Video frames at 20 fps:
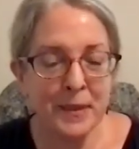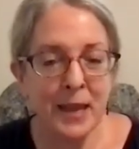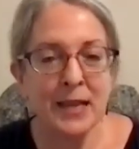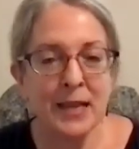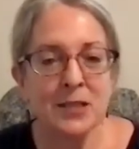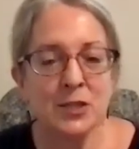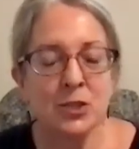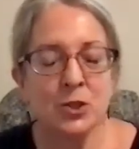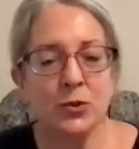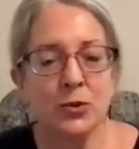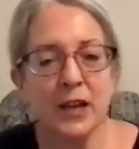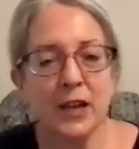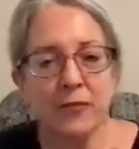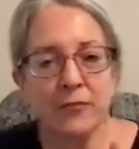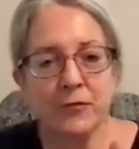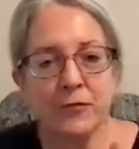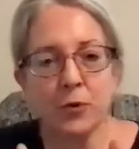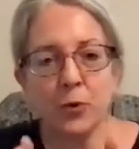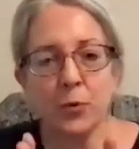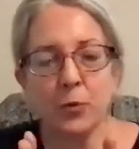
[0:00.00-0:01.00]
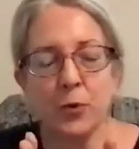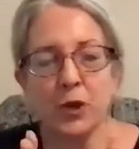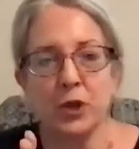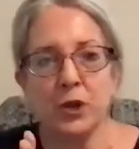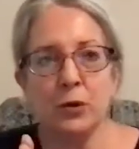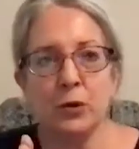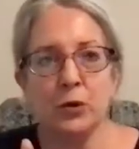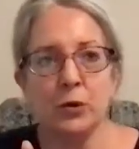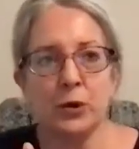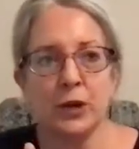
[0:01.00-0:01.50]
So therefore, when
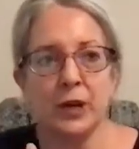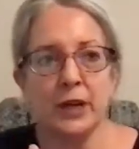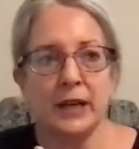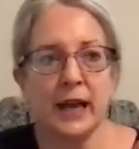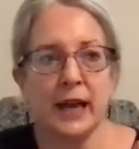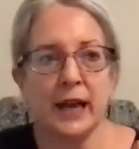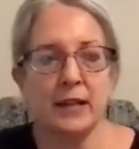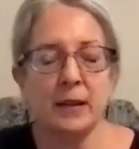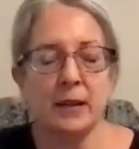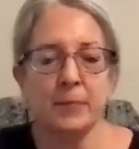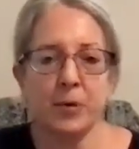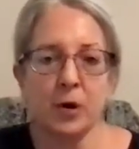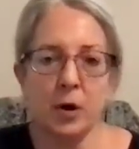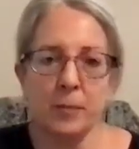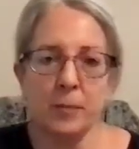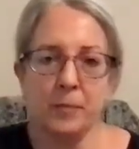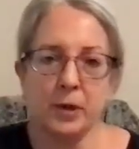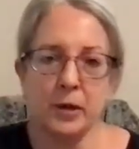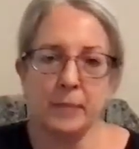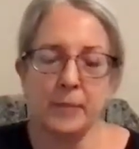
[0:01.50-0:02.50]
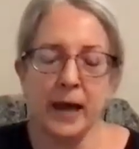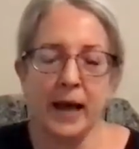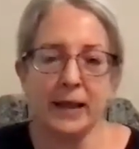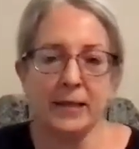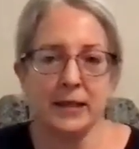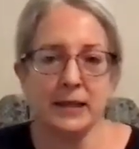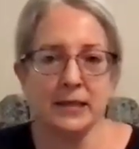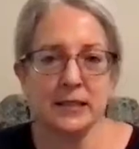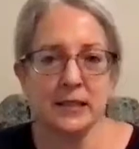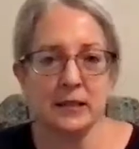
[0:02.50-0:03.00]
you're looking at the problem and
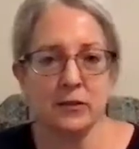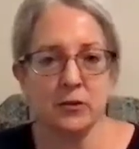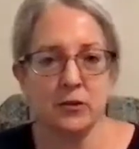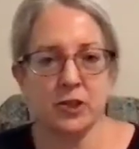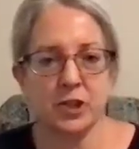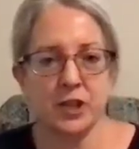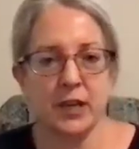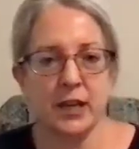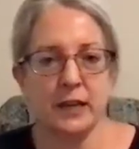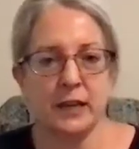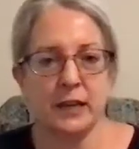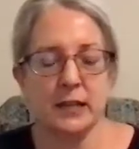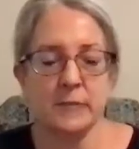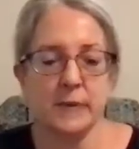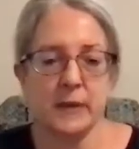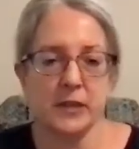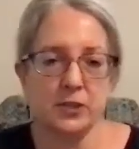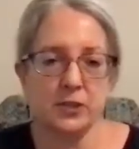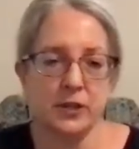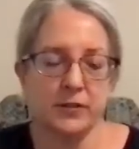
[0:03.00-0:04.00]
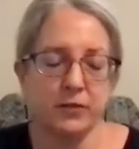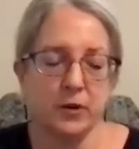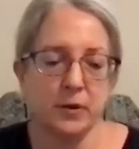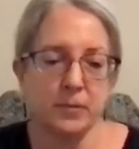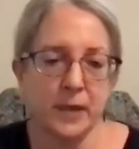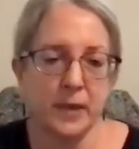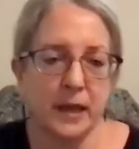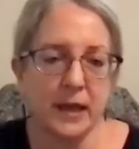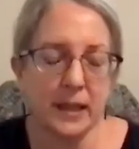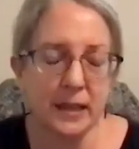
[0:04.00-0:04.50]
the solution, especially from
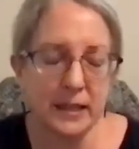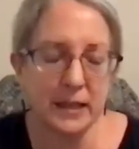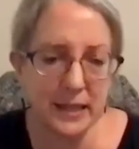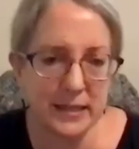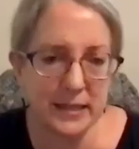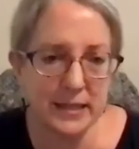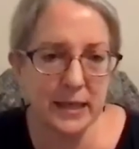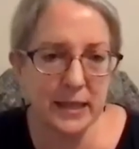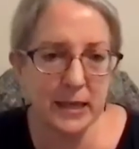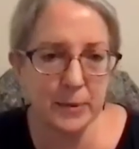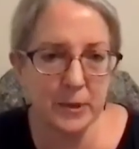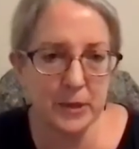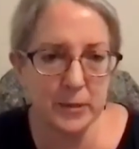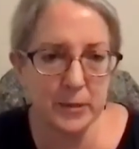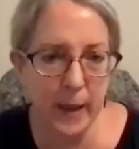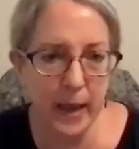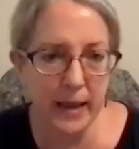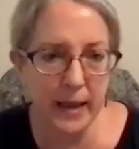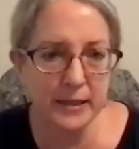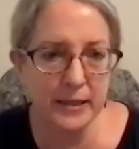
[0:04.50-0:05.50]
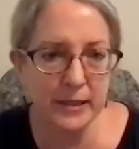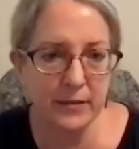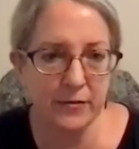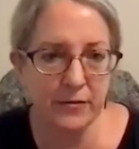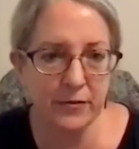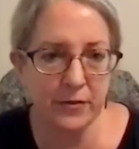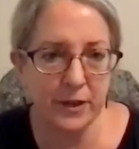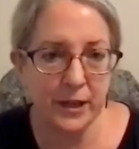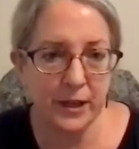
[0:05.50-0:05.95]
the holistic perspective,